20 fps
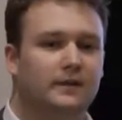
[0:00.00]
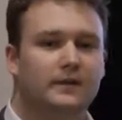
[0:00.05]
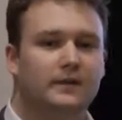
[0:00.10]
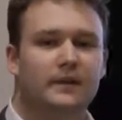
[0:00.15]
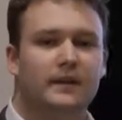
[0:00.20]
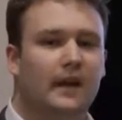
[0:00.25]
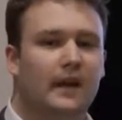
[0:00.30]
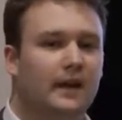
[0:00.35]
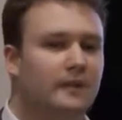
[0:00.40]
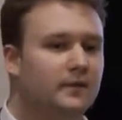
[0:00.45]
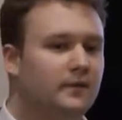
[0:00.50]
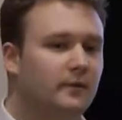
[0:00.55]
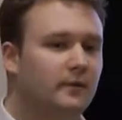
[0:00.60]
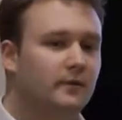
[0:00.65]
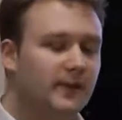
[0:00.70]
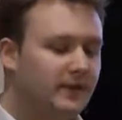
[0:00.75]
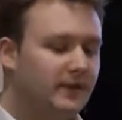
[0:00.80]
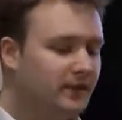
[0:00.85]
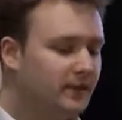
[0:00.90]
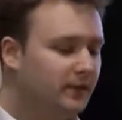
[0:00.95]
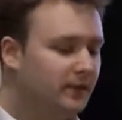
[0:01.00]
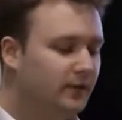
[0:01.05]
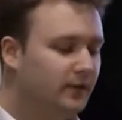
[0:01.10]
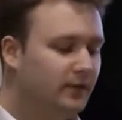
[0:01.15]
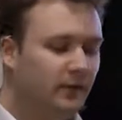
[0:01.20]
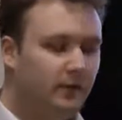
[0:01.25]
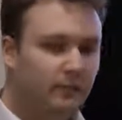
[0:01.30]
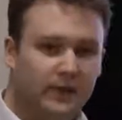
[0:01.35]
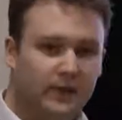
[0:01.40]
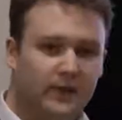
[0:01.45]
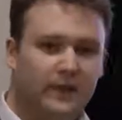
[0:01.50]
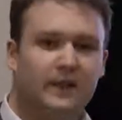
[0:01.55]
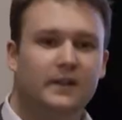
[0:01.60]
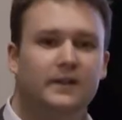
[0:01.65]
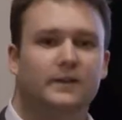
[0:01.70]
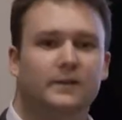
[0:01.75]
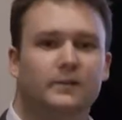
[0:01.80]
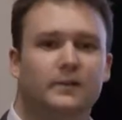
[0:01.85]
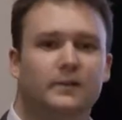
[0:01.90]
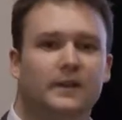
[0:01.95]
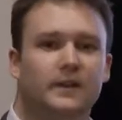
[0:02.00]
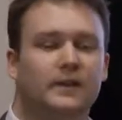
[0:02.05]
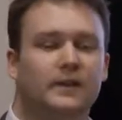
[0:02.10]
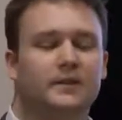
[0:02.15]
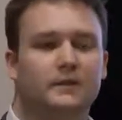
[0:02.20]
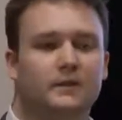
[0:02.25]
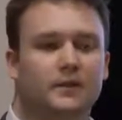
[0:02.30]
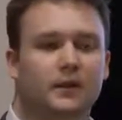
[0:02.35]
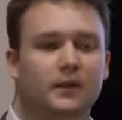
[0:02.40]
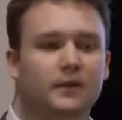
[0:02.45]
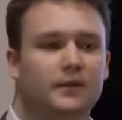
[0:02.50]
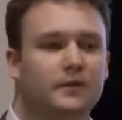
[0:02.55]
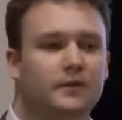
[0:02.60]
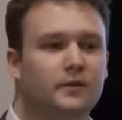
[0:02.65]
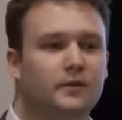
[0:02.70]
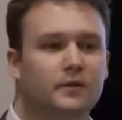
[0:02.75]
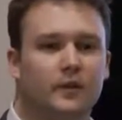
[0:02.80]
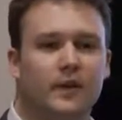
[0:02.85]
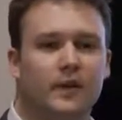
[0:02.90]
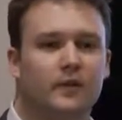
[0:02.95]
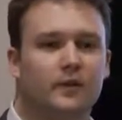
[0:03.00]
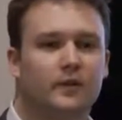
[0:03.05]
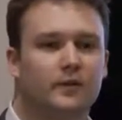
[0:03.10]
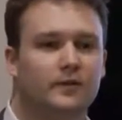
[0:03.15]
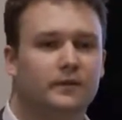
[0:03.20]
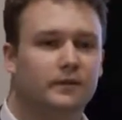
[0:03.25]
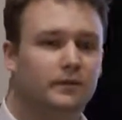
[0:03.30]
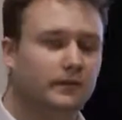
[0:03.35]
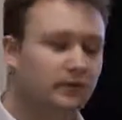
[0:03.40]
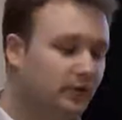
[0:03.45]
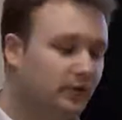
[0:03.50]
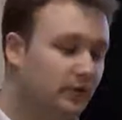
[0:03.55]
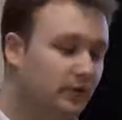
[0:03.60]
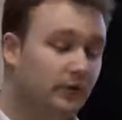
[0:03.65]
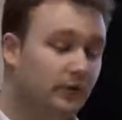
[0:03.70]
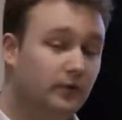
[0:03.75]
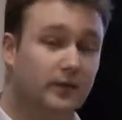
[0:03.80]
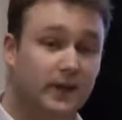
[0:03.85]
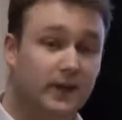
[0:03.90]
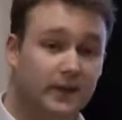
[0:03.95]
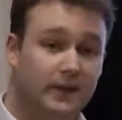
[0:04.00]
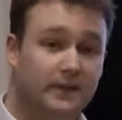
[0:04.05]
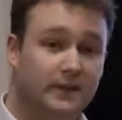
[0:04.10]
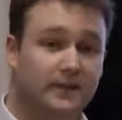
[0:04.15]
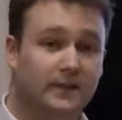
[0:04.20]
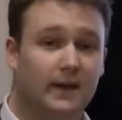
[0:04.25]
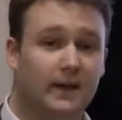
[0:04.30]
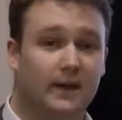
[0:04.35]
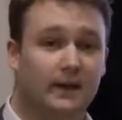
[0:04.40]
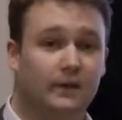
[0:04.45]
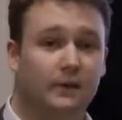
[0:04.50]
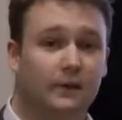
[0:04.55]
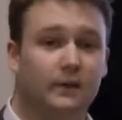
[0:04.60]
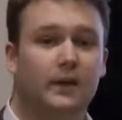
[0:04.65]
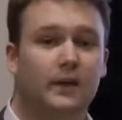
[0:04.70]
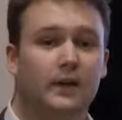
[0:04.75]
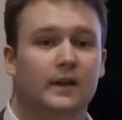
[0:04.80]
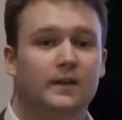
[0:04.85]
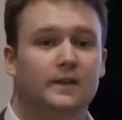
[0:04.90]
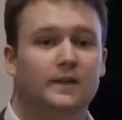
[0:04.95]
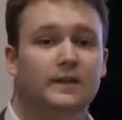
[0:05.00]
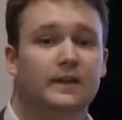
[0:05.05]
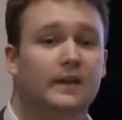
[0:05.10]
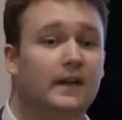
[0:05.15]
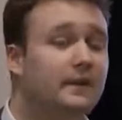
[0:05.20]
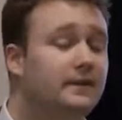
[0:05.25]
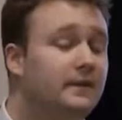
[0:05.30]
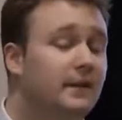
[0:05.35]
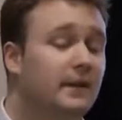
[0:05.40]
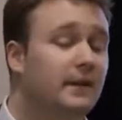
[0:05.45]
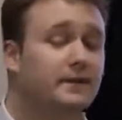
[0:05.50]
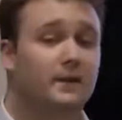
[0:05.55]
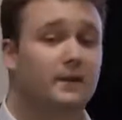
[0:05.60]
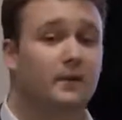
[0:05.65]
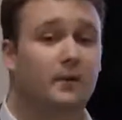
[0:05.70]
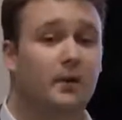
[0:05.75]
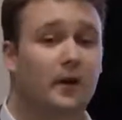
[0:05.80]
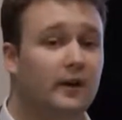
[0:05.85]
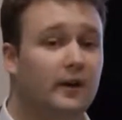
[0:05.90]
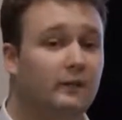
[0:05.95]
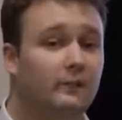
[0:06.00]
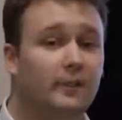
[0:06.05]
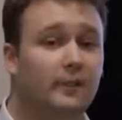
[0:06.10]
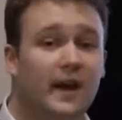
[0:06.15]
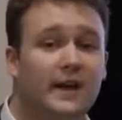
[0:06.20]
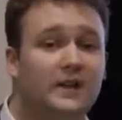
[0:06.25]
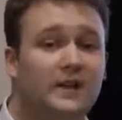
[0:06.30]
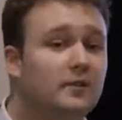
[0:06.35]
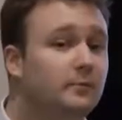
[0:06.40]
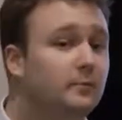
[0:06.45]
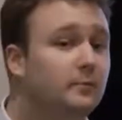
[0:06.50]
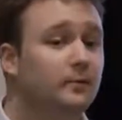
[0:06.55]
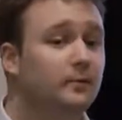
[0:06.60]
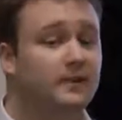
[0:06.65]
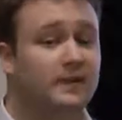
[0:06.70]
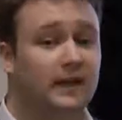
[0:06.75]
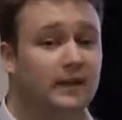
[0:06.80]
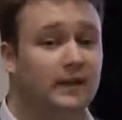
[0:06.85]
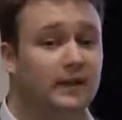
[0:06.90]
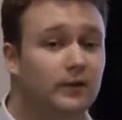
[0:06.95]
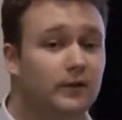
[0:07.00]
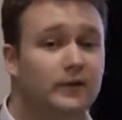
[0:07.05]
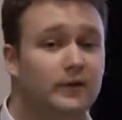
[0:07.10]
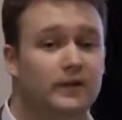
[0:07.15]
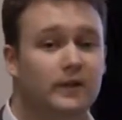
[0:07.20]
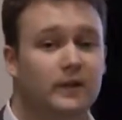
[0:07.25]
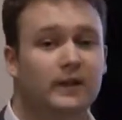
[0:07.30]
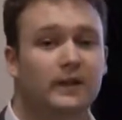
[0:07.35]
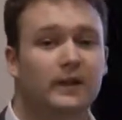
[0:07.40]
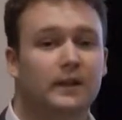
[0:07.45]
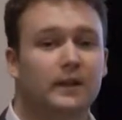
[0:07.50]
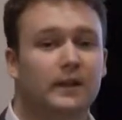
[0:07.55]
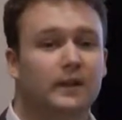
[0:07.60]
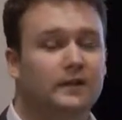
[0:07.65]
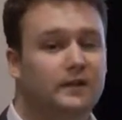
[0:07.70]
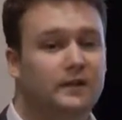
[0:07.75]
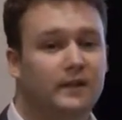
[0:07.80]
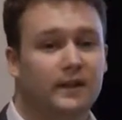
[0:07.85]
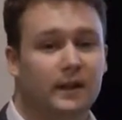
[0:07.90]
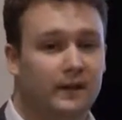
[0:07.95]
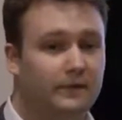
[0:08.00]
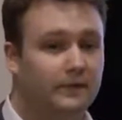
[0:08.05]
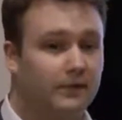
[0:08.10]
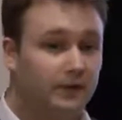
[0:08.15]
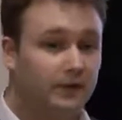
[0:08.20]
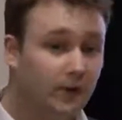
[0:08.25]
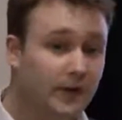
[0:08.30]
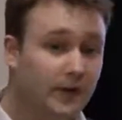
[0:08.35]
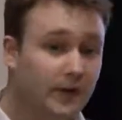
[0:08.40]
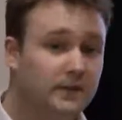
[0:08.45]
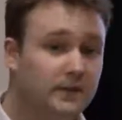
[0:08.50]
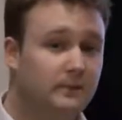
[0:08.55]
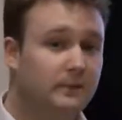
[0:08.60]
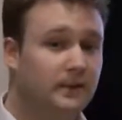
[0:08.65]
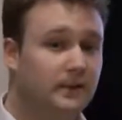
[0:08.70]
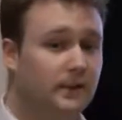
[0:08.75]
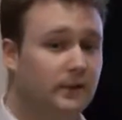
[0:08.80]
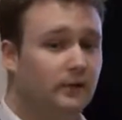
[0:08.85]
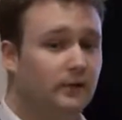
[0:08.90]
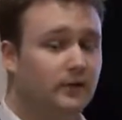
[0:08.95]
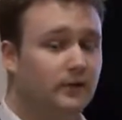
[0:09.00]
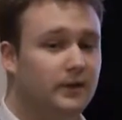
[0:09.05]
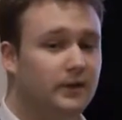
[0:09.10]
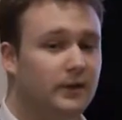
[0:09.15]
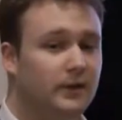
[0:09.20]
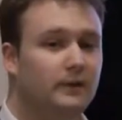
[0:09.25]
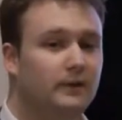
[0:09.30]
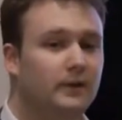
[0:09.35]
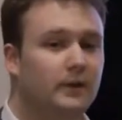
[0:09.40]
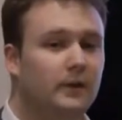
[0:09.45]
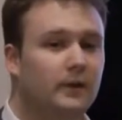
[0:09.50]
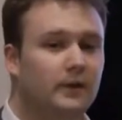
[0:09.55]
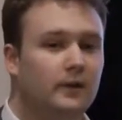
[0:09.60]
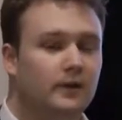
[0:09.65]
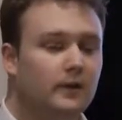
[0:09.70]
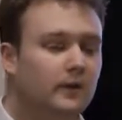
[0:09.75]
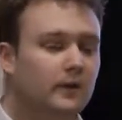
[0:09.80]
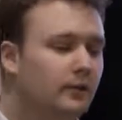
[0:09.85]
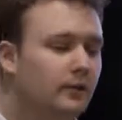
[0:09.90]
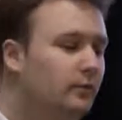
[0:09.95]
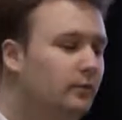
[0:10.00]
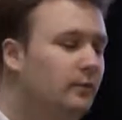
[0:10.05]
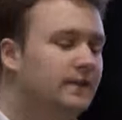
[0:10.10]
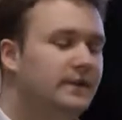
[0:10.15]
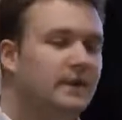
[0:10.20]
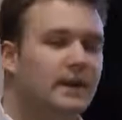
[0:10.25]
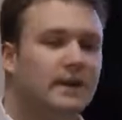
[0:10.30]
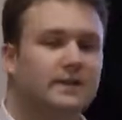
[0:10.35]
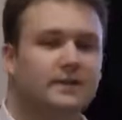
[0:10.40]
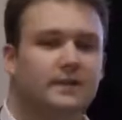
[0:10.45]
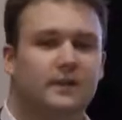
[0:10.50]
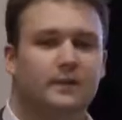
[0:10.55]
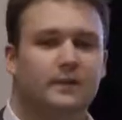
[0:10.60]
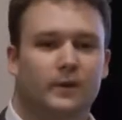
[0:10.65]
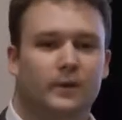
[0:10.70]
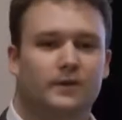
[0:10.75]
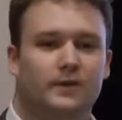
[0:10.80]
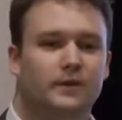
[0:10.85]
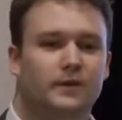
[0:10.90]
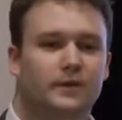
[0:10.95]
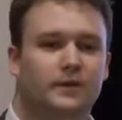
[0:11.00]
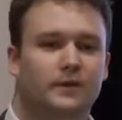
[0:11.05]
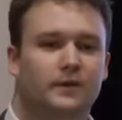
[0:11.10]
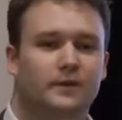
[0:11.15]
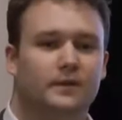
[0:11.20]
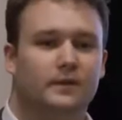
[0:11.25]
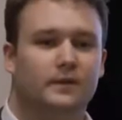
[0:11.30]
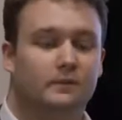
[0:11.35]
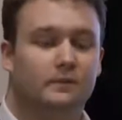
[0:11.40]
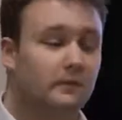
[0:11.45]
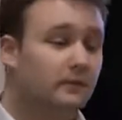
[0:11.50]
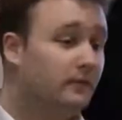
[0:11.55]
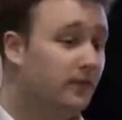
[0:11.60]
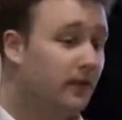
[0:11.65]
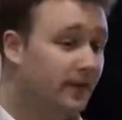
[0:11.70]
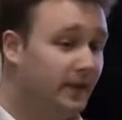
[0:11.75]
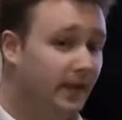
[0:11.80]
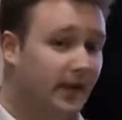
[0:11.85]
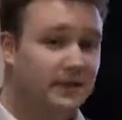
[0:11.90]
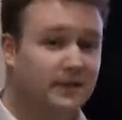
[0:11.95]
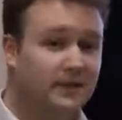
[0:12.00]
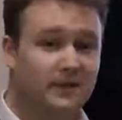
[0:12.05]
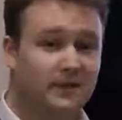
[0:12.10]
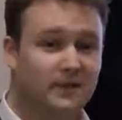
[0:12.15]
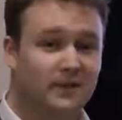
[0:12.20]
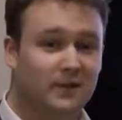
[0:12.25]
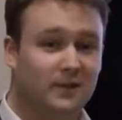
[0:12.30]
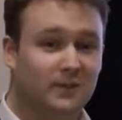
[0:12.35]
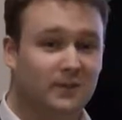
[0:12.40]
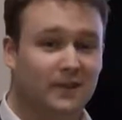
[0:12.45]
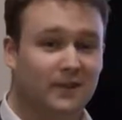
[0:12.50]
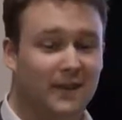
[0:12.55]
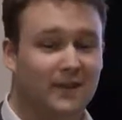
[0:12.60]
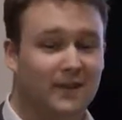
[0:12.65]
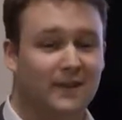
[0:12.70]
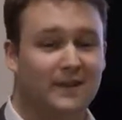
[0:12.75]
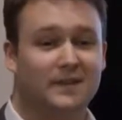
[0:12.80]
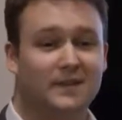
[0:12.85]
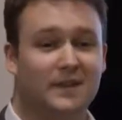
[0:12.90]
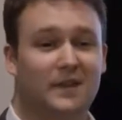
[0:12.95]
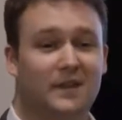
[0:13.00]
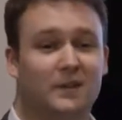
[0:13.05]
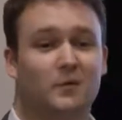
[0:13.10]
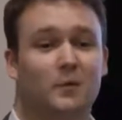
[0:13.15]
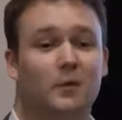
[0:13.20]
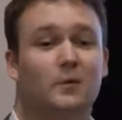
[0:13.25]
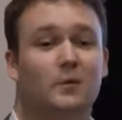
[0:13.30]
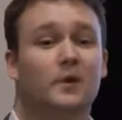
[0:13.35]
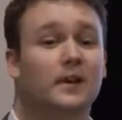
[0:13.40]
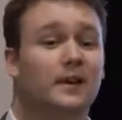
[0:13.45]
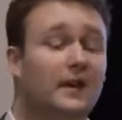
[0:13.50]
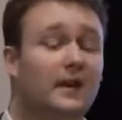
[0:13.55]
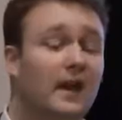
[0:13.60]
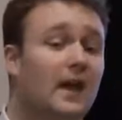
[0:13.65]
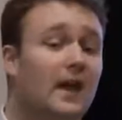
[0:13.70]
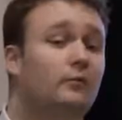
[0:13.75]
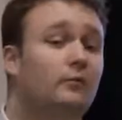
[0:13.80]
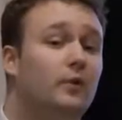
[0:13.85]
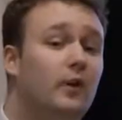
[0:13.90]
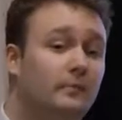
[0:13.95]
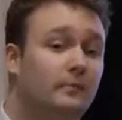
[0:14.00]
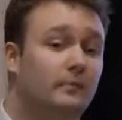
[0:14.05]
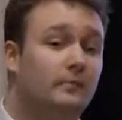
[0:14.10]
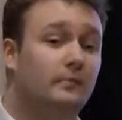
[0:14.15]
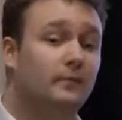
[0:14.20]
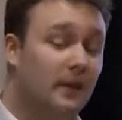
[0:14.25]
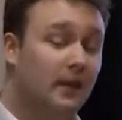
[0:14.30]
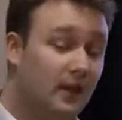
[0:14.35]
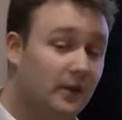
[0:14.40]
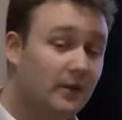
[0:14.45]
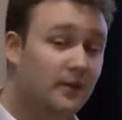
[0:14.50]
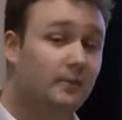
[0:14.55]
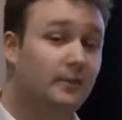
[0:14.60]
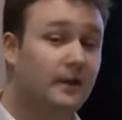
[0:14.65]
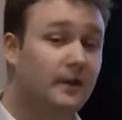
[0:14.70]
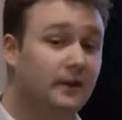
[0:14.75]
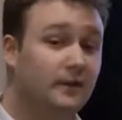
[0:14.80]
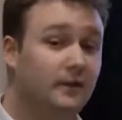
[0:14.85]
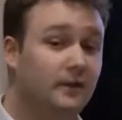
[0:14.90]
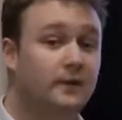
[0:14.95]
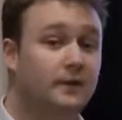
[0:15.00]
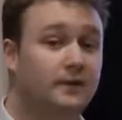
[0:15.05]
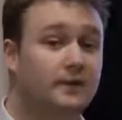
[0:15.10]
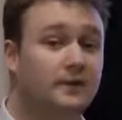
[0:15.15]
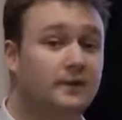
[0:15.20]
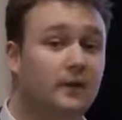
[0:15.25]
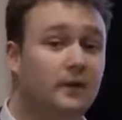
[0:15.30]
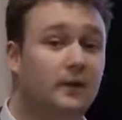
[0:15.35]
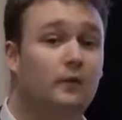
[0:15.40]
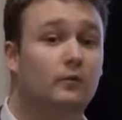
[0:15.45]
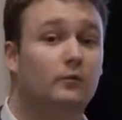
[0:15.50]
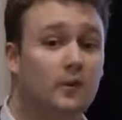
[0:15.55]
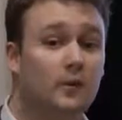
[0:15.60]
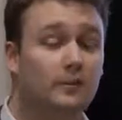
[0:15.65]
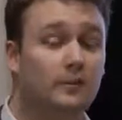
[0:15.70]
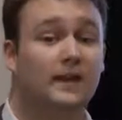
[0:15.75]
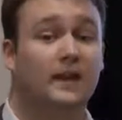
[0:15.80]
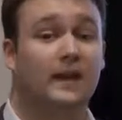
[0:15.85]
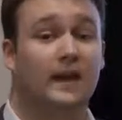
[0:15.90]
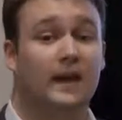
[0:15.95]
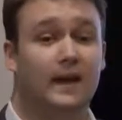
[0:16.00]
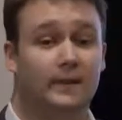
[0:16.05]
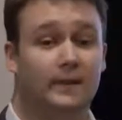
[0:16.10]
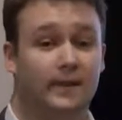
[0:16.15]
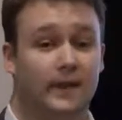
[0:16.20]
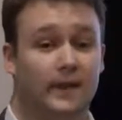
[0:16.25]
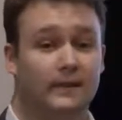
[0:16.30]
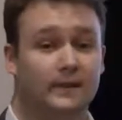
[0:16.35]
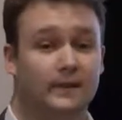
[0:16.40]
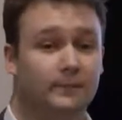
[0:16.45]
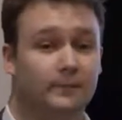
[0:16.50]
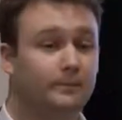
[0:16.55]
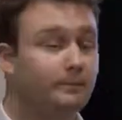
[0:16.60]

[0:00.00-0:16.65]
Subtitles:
Do they have to invest, billions and billions of dollars to be able to get that scale? Do they have to have some kind of patentable technology? Do they have to devise some technology? You can always ask these questions, find the answers to them, and then see, well, can competitors replicate that?